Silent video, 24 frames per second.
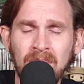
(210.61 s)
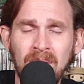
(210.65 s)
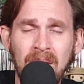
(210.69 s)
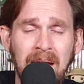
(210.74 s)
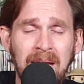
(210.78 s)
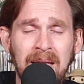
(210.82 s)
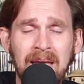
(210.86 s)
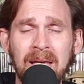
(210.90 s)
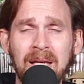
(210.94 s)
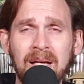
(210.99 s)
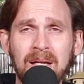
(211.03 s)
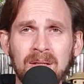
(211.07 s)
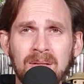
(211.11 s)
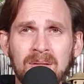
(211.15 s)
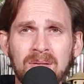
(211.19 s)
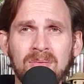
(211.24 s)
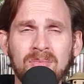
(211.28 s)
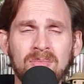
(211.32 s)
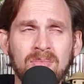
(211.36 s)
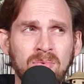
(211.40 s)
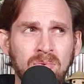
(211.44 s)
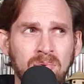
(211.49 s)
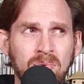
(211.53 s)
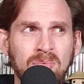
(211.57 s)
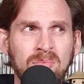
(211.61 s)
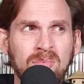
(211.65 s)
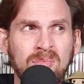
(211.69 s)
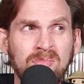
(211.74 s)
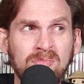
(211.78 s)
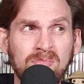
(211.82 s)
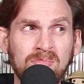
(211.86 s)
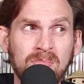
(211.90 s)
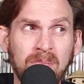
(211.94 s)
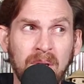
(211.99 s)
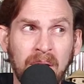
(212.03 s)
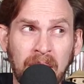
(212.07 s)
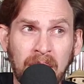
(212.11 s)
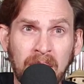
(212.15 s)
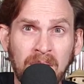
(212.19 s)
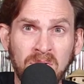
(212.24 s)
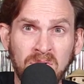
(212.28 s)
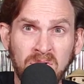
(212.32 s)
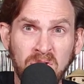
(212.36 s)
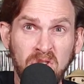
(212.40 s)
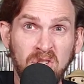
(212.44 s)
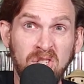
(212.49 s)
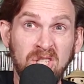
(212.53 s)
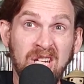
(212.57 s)
I can't, like,
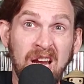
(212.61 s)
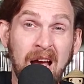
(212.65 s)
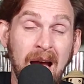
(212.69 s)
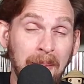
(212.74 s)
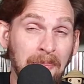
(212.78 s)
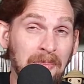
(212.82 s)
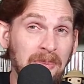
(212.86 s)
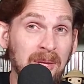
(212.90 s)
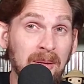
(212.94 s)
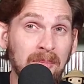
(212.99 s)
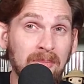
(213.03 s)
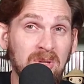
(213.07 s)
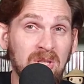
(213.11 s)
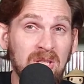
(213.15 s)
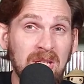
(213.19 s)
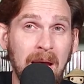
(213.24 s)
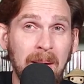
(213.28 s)
stop them,